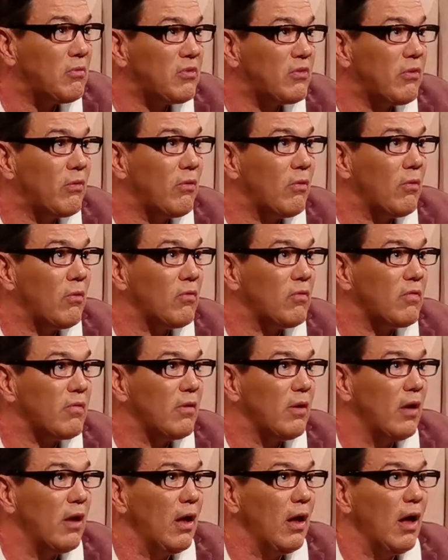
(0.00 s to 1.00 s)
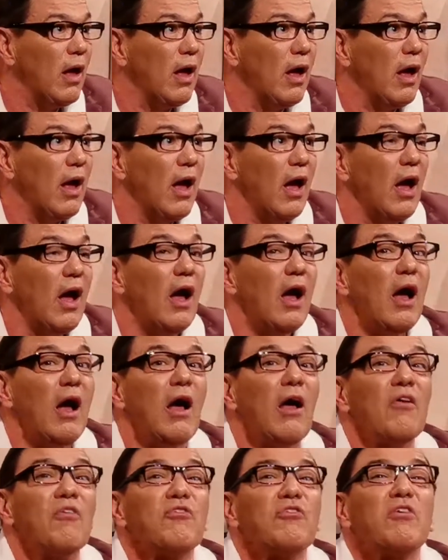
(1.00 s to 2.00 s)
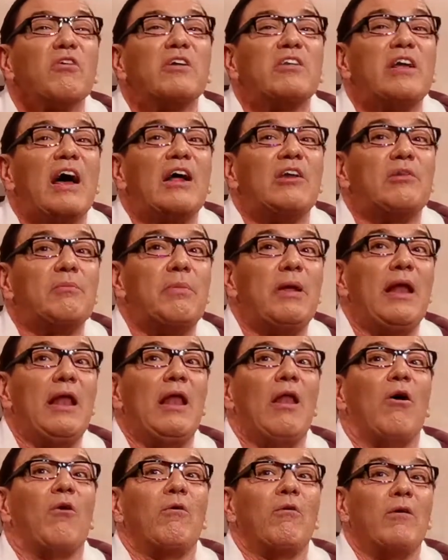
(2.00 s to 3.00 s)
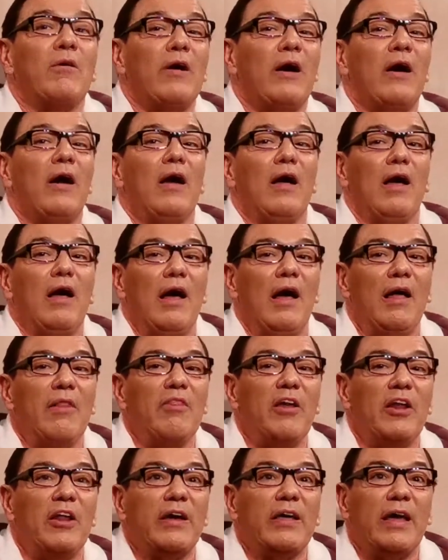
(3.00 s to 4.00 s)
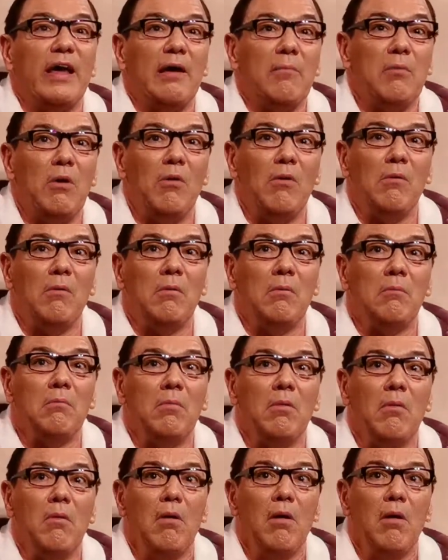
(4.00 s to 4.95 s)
Stores. I stuck it out a bit longer and then I came home.